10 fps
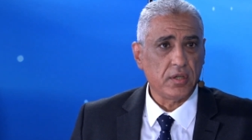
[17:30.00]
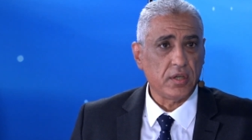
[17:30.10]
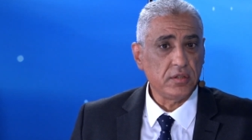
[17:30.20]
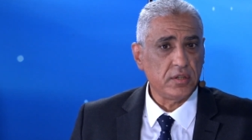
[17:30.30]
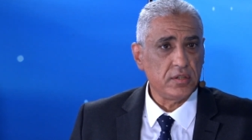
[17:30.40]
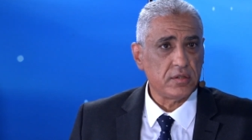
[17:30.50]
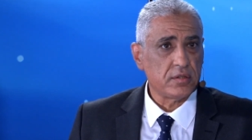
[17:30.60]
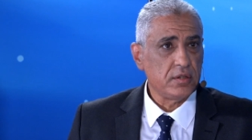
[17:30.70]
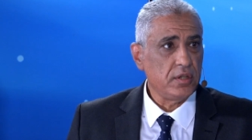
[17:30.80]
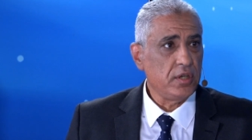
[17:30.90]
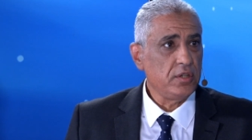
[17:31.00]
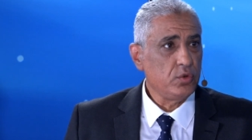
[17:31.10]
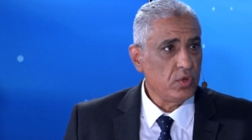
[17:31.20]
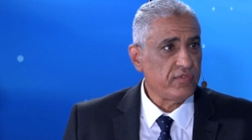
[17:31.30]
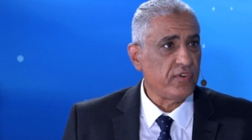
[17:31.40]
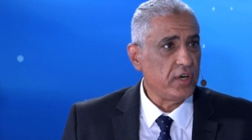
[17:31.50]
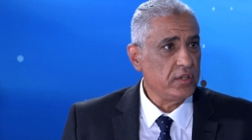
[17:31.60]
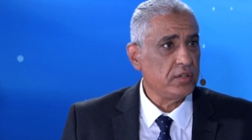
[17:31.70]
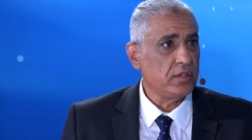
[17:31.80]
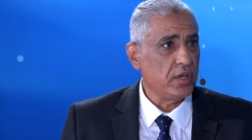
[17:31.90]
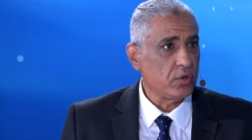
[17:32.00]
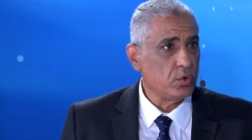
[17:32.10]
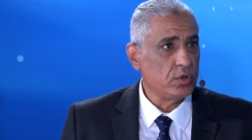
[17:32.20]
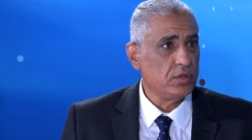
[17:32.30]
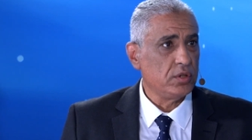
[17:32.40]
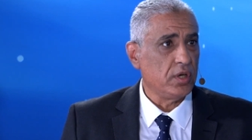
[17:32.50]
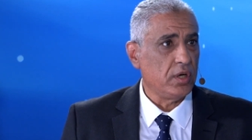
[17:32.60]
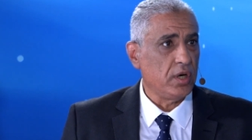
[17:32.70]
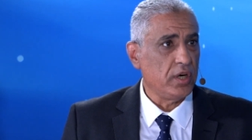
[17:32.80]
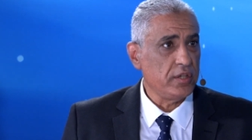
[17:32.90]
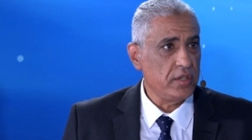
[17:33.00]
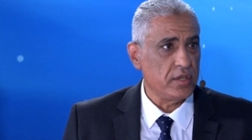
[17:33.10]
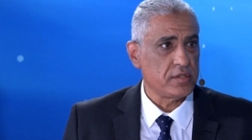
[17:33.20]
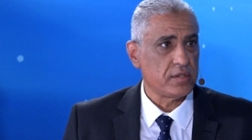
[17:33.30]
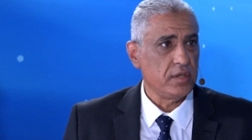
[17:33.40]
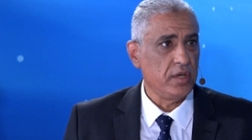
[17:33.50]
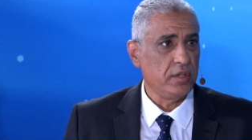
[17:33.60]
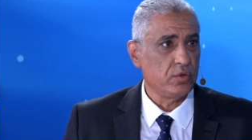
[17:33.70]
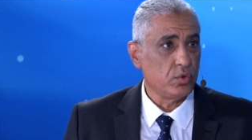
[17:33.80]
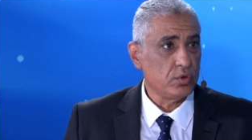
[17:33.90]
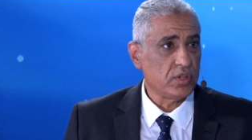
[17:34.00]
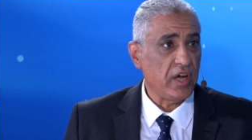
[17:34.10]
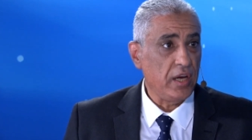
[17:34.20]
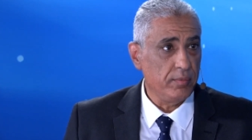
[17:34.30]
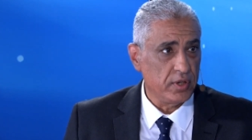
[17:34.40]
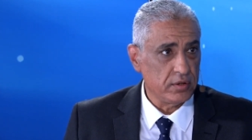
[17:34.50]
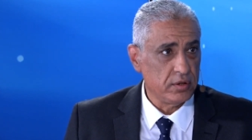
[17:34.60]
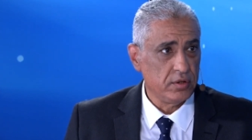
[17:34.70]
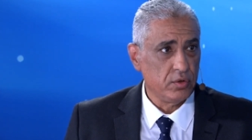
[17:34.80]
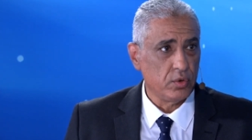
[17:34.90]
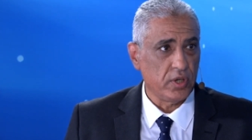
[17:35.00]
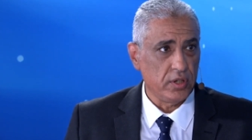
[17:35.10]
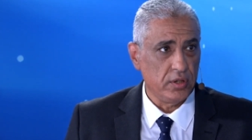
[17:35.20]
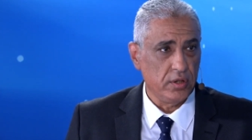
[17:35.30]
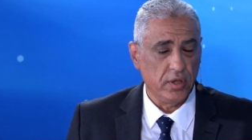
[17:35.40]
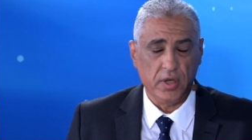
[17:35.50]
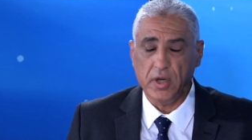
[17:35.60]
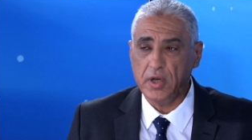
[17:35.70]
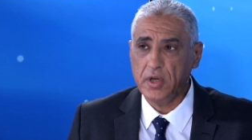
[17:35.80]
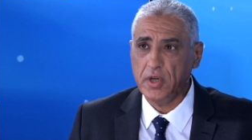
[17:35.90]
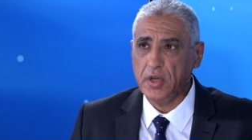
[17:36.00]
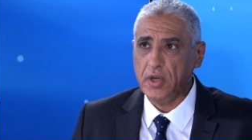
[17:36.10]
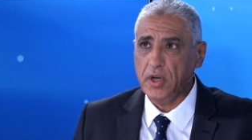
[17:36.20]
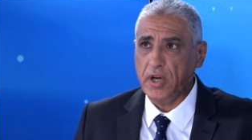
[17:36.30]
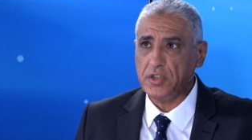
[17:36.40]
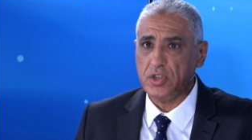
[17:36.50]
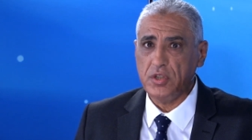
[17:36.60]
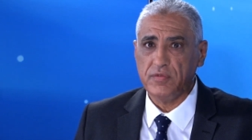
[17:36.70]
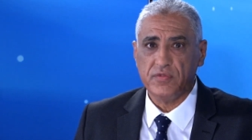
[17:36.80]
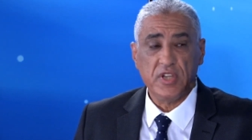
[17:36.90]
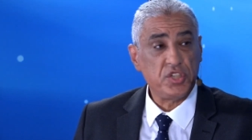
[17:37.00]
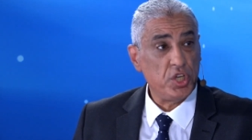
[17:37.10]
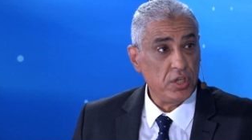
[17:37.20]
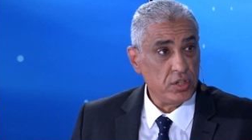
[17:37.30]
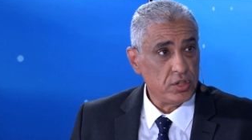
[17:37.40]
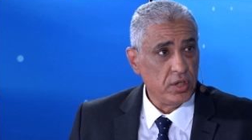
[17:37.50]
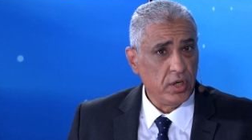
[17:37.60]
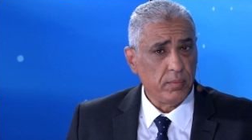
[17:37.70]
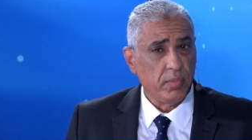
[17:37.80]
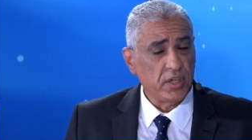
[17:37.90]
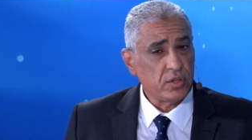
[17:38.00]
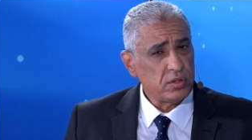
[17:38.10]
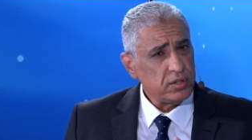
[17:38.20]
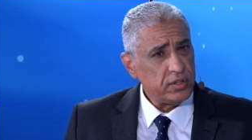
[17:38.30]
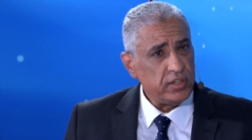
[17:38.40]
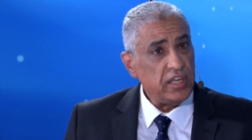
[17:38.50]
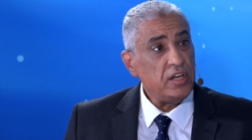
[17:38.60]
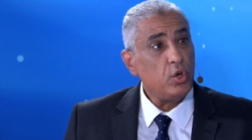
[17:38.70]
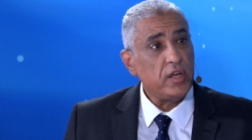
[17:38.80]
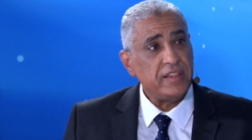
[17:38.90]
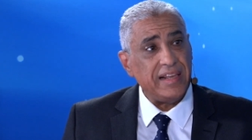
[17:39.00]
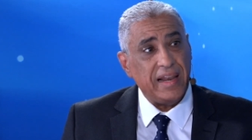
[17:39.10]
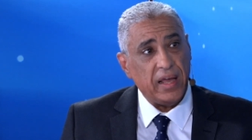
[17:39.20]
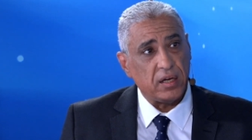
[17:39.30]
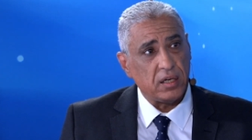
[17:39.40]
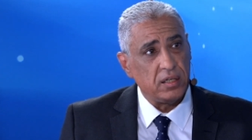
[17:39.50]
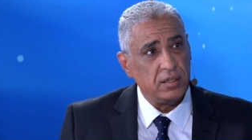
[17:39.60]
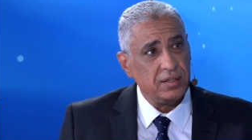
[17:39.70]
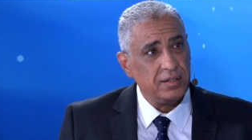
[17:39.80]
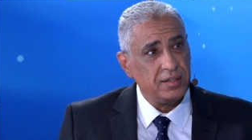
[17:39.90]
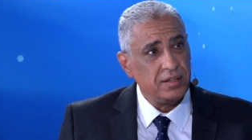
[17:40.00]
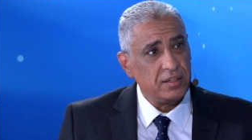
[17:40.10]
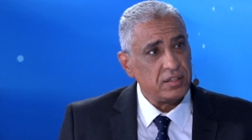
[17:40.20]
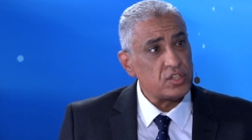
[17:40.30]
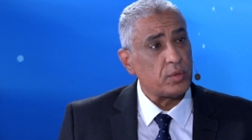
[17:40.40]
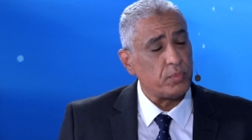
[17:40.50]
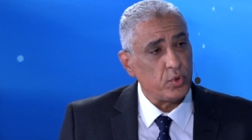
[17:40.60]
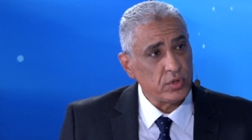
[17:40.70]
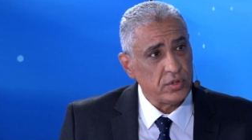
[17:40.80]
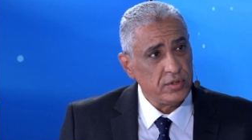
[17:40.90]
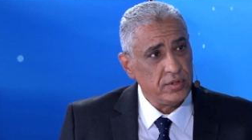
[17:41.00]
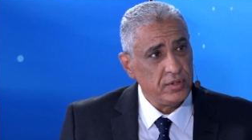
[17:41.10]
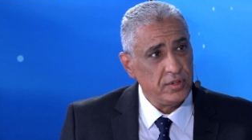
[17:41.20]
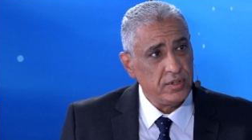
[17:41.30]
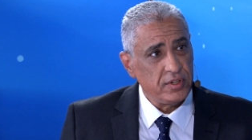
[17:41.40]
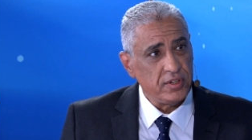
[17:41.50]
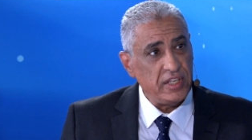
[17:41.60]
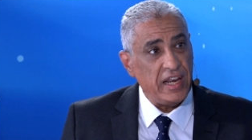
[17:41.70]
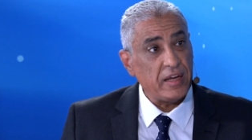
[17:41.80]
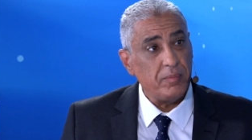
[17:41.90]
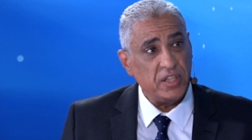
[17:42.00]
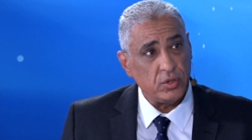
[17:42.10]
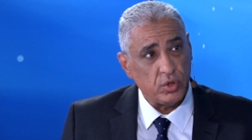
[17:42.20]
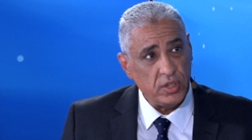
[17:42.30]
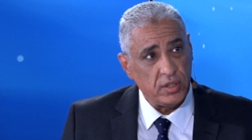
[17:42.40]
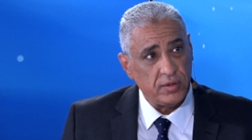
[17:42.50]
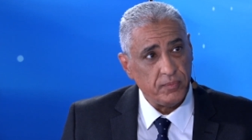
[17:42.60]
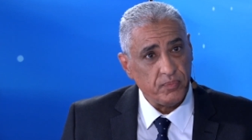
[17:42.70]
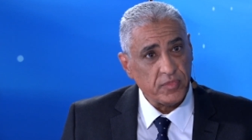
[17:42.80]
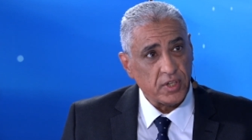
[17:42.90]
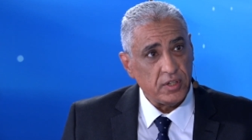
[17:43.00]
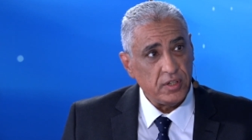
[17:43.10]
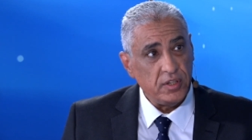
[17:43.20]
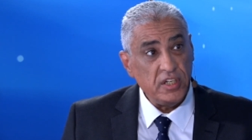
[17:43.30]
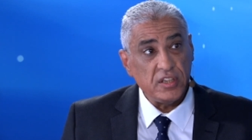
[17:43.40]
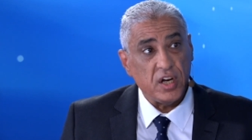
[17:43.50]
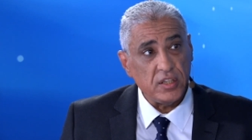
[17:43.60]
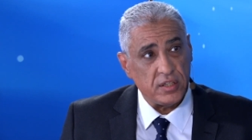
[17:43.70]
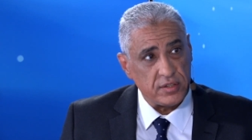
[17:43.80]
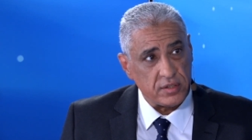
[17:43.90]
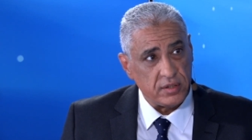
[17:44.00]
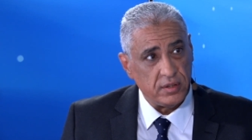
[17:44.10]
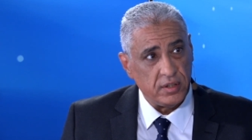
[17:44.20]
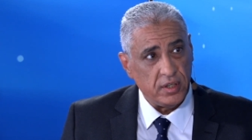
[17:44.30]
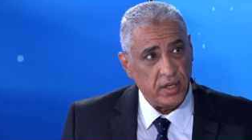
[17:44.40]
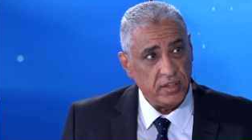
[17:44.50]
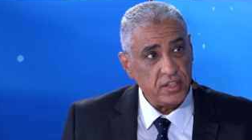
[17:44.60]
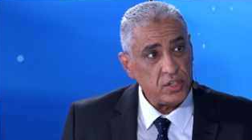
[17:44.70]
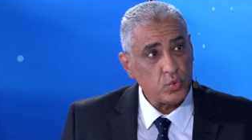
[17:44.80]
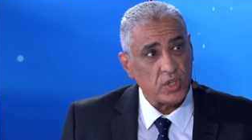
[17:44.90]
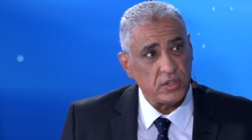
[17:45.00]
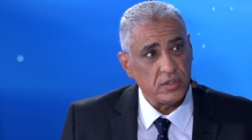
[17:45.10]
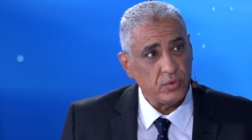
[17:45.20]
countries, you will find good ideas and good caliber who can achieve the change. But they lack the support, they lack mentoring, they need guidance. And this is what